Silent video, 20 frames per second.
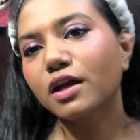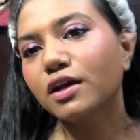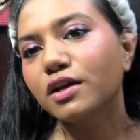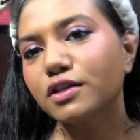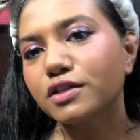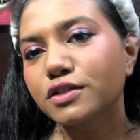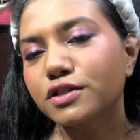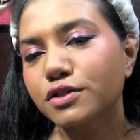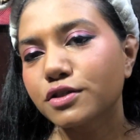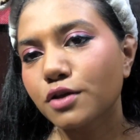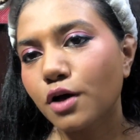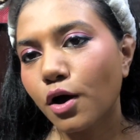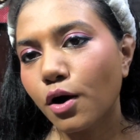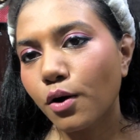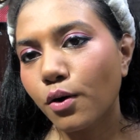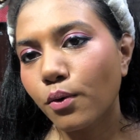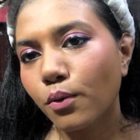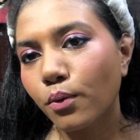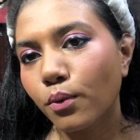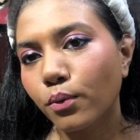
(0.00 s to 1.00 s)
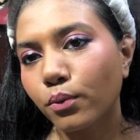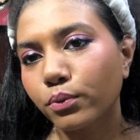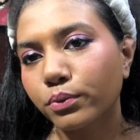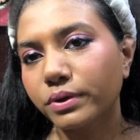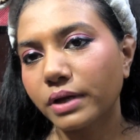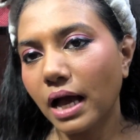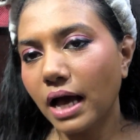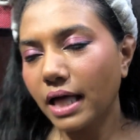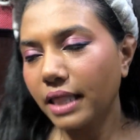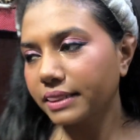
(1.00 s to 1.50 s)
So
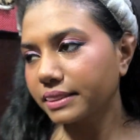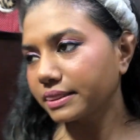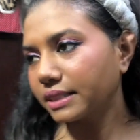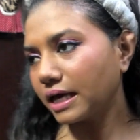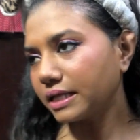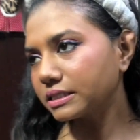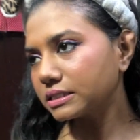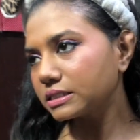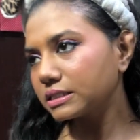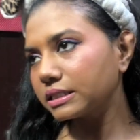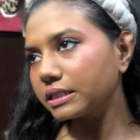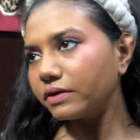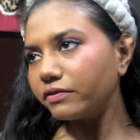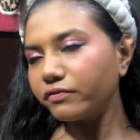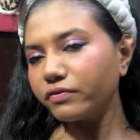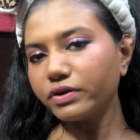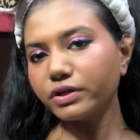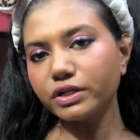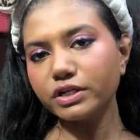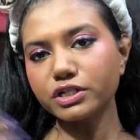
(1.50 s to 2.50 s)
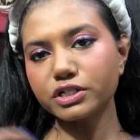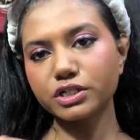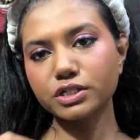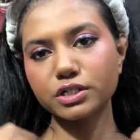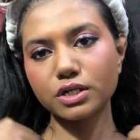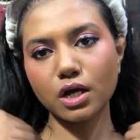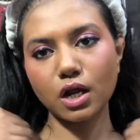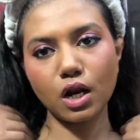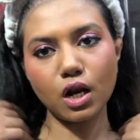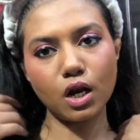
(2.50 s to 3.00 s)
yeah, that's the finished
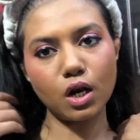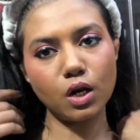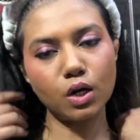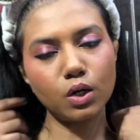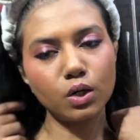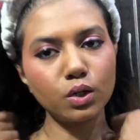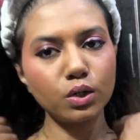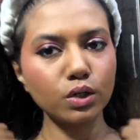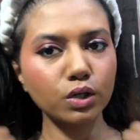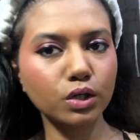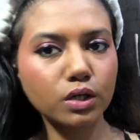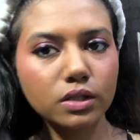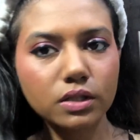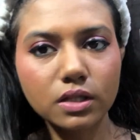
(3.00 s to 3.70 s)
look.